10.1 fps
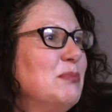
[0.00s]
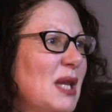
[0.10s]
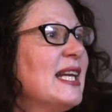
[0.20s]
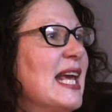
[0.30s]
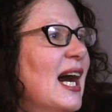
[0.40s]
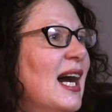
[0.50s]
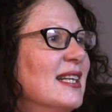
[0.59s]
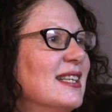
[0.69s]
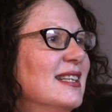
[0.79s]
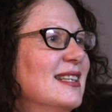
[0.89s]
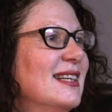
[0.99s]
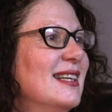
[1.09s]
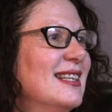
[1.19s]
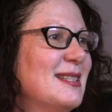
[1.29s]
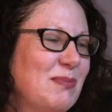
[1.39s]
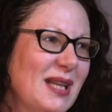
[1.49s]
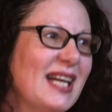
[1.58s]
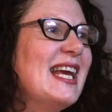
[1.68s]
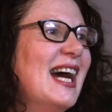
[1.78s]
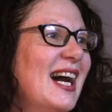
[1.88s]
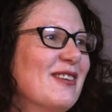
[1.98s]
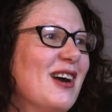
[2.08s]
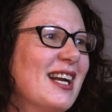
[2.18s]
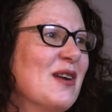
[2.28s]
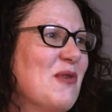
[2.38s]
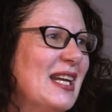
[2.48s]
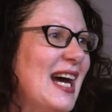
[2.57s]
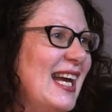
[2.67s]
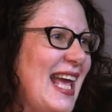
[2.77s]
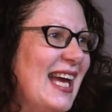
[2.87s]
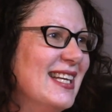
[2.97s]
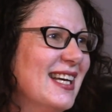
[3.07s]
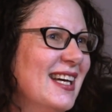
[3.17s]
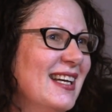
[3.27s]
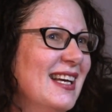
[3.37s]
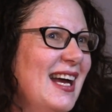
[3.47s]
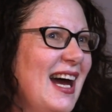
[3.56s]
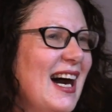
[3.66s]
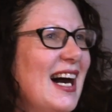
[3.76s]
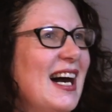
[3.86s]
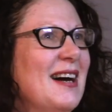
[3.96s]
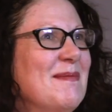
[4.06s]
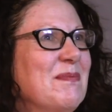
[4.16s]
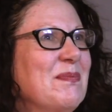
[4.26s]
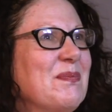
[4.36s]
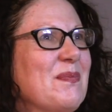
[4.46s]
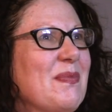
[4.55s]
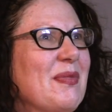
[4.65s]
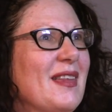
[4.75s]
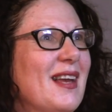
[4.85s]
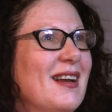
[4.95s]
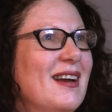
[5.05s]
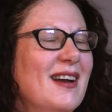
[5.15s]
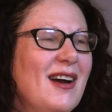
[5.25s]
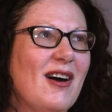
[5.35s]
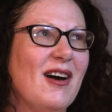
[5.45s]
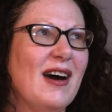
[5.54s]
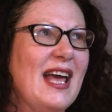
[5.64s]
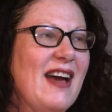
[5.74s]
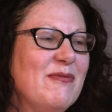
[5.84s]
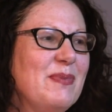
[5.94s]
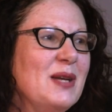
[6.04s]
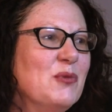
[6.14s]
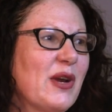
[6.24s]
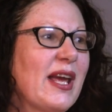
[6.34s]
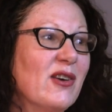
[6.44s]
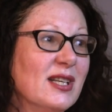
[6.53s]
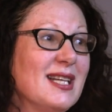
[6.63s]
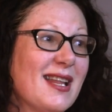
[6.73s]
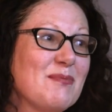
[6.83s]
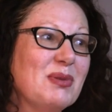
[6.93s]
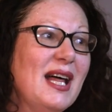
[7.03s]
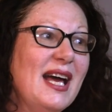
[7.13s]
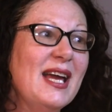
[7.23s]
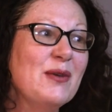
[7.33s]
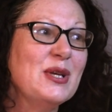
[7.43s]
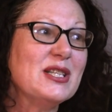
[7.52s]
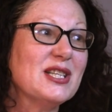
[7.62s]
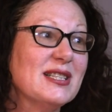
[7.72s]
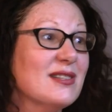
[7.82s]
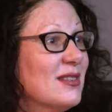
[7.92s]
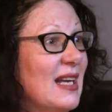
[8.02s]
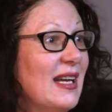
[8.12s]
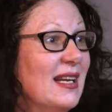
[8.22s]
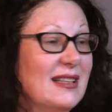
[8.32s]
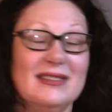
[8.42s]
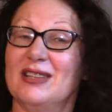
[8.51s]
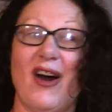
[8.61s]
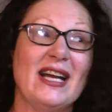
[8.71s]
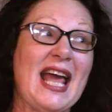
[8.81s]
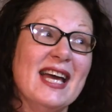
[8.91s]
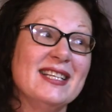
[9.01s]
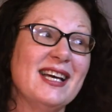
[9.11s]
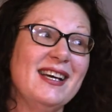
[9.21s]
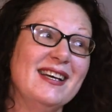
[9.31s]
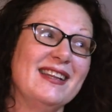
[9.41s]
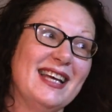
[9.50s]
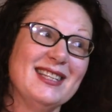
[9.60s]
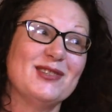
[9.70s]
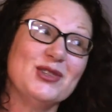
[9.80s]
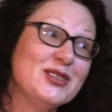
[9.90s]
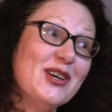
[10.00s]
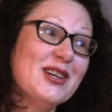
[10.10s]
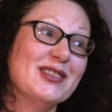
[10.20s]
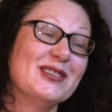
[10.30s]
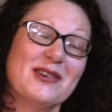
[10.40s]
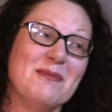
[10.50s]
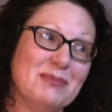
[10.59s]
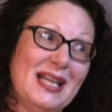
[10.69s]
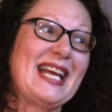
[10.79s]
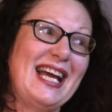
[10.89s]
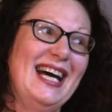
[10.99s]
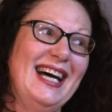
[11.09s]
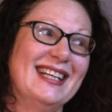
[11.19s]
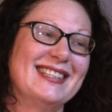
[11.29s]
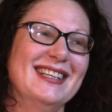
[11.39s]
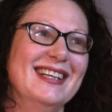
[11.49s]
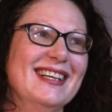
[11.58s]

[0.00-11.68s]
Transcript: Bloody hard. Bloody hard writing a one-hander. I have been working on another play, which is a nine-hander. That's also bloody hard.